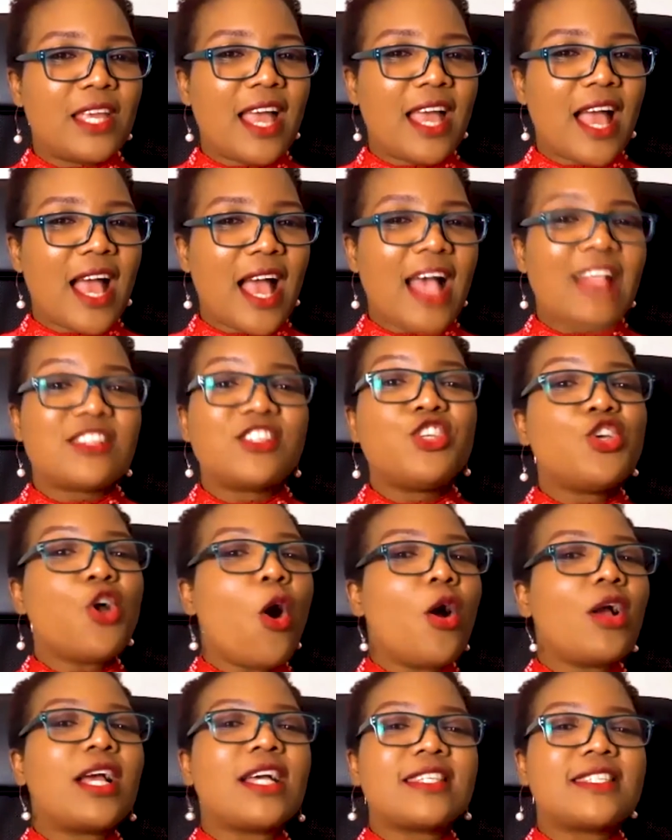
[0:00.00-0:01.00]
As
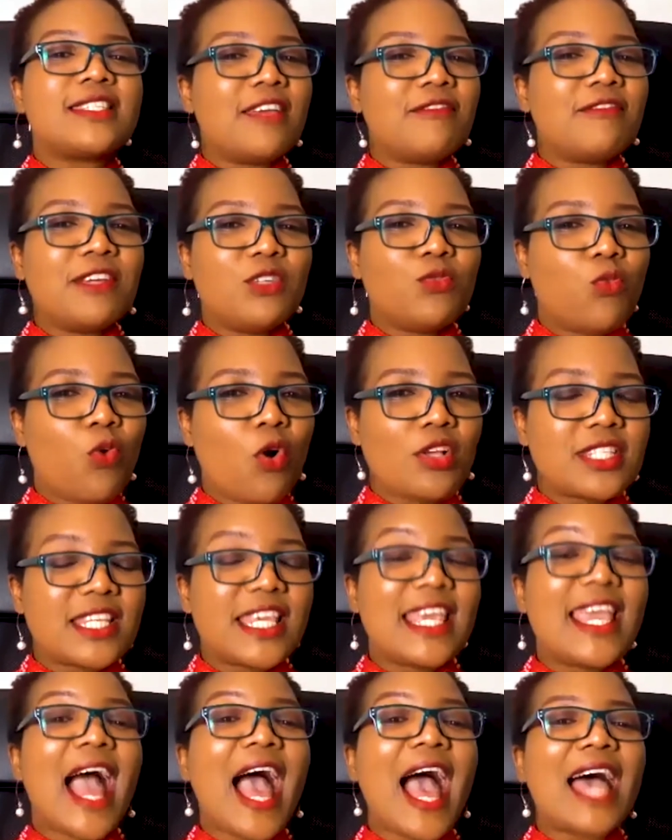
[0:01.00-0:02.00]
young as David was, he
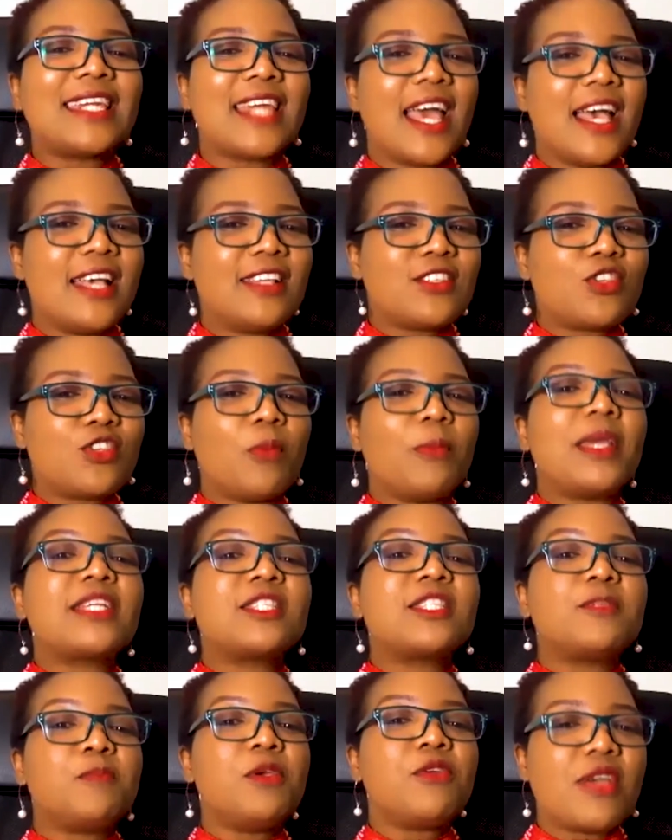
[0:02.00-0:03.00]
had some
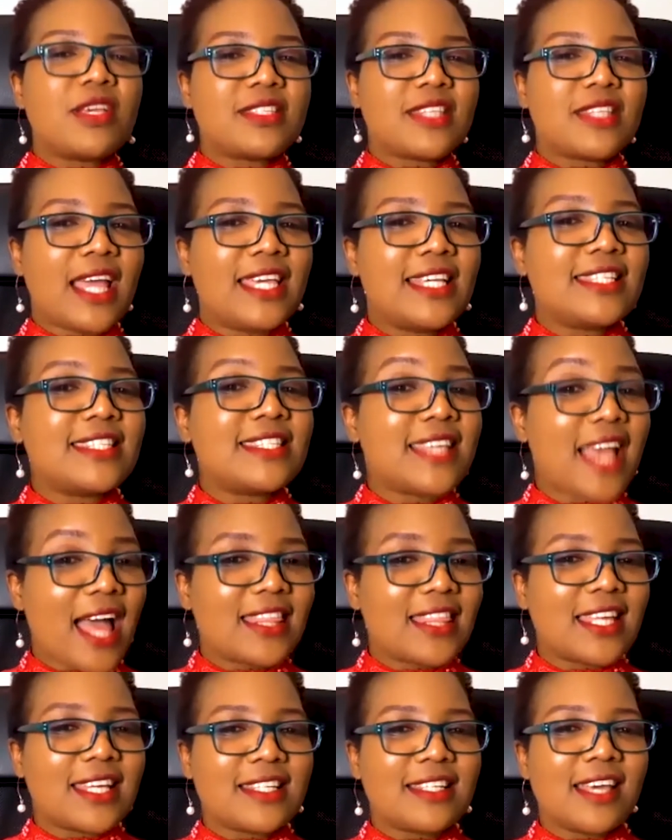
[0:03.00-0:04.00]
experience that he's
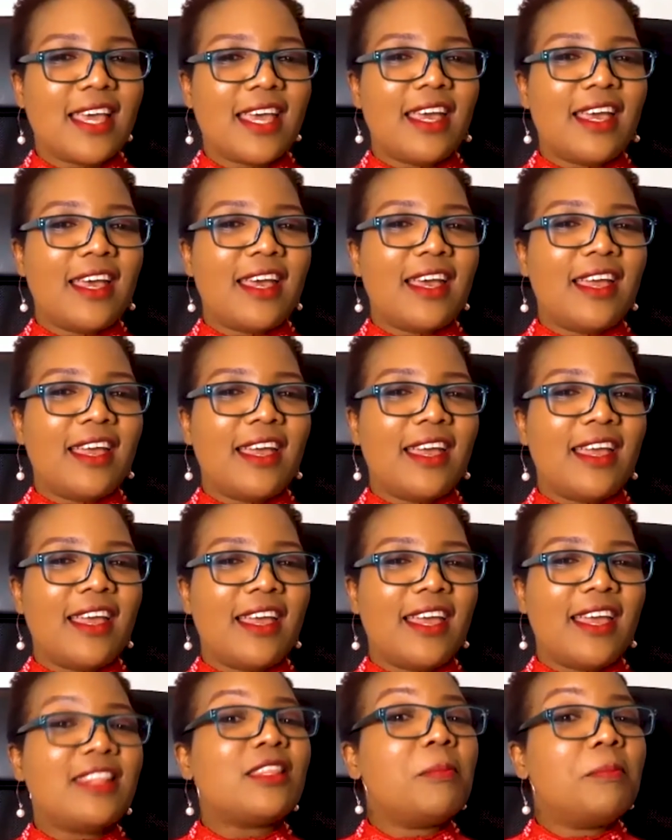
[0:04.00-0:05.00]
gathered
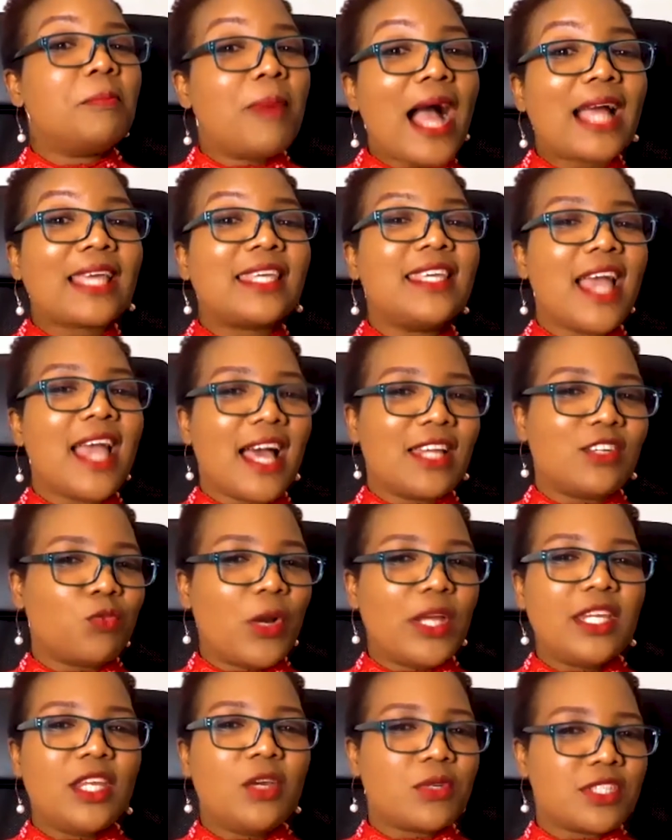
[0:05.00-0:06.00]
in the backyard when
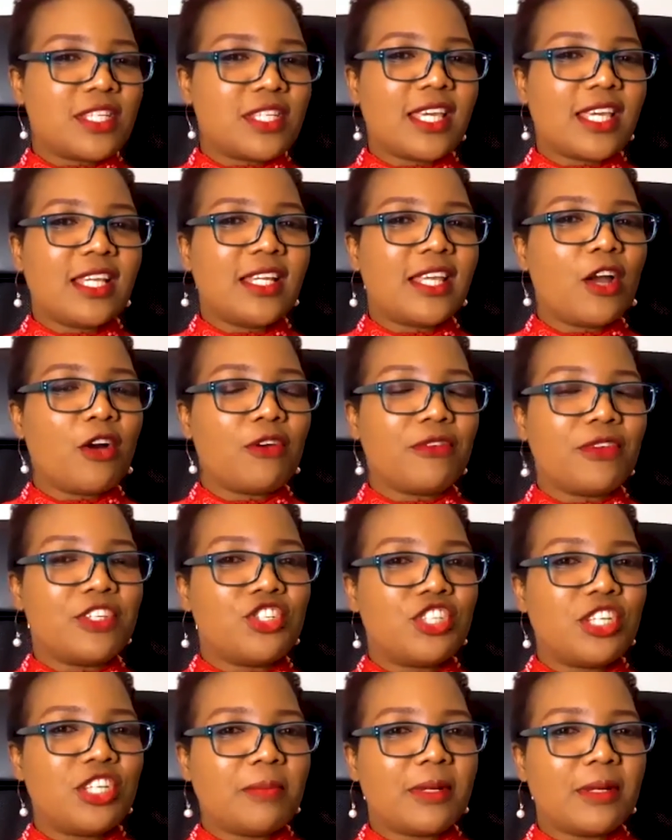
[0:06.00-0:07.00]
he was taking care of his
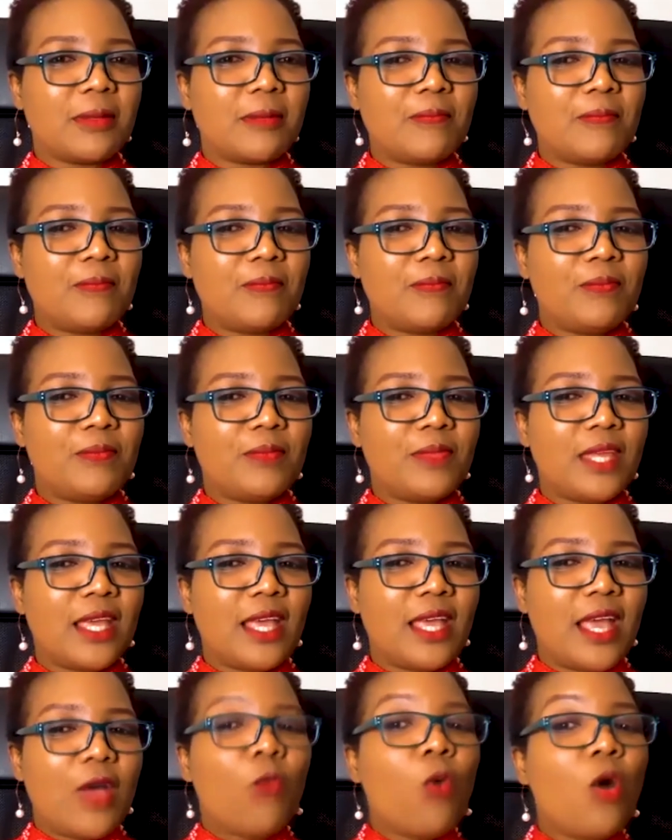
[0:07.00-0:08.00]
sheep.
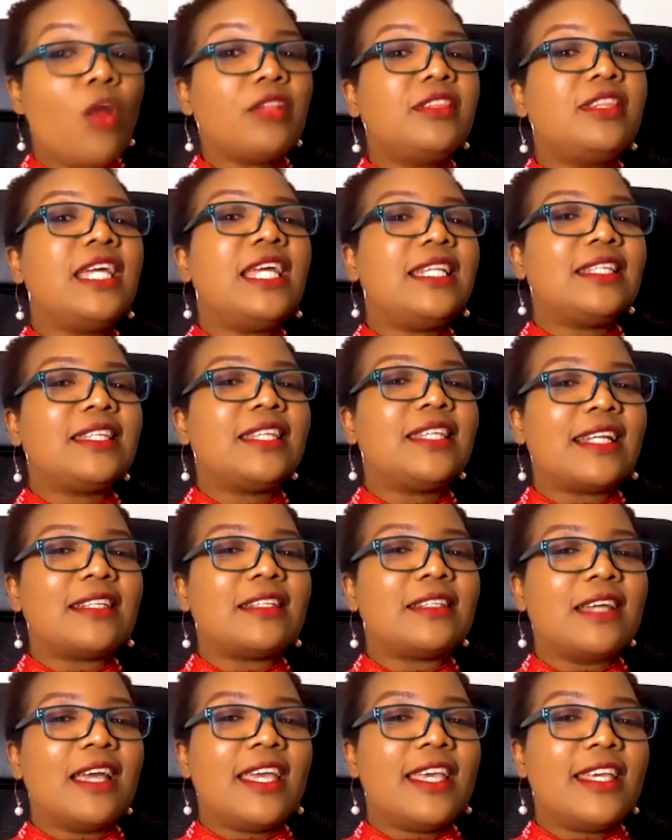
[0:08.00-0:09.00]
One thing
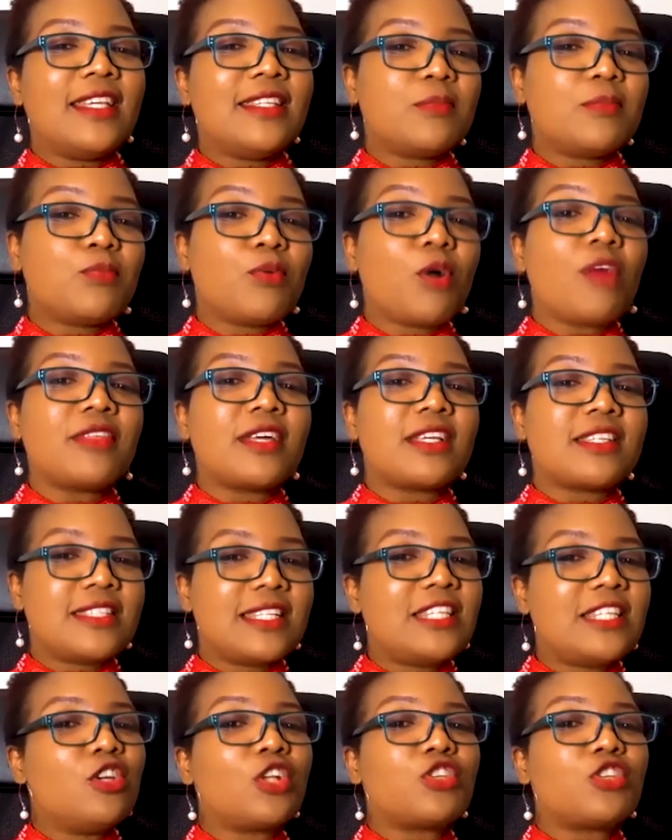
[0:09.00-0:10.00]
that his brothers
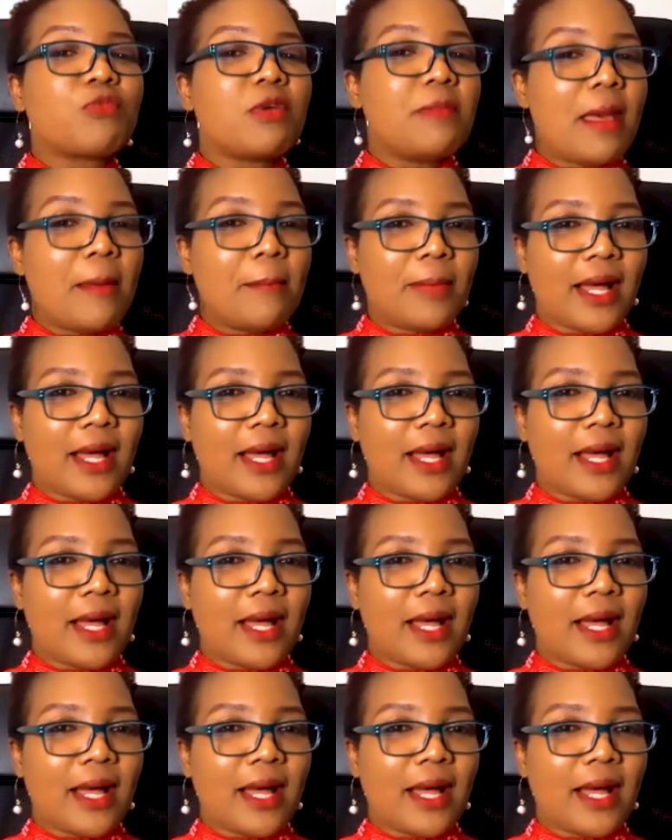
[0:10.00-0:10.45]
did not remember